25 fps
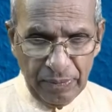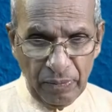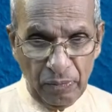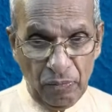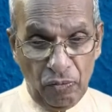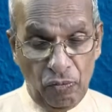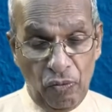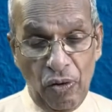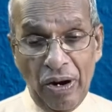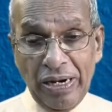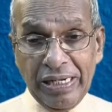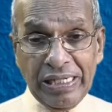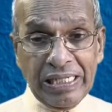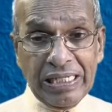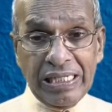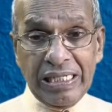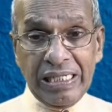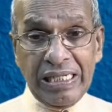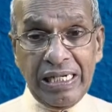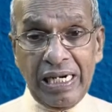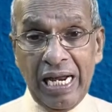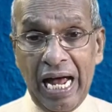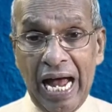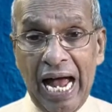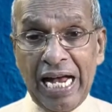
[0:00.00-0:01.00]

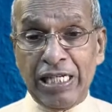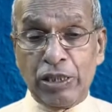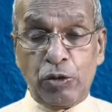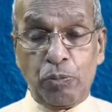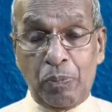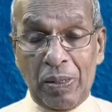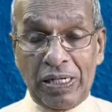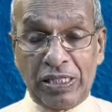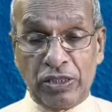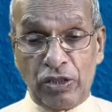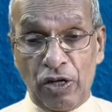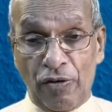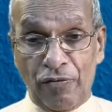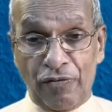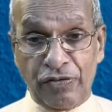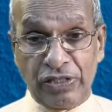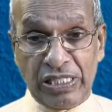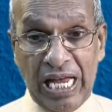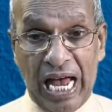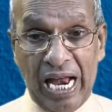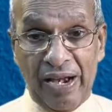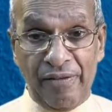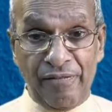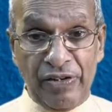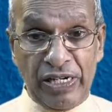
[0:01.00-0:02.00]
one aspect of
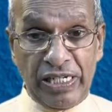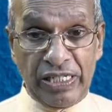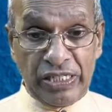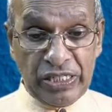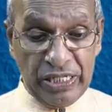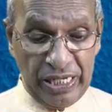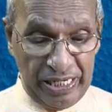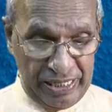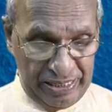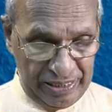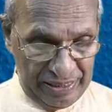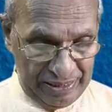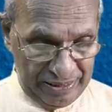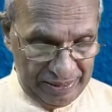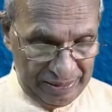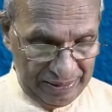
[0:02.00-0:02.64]
salvation.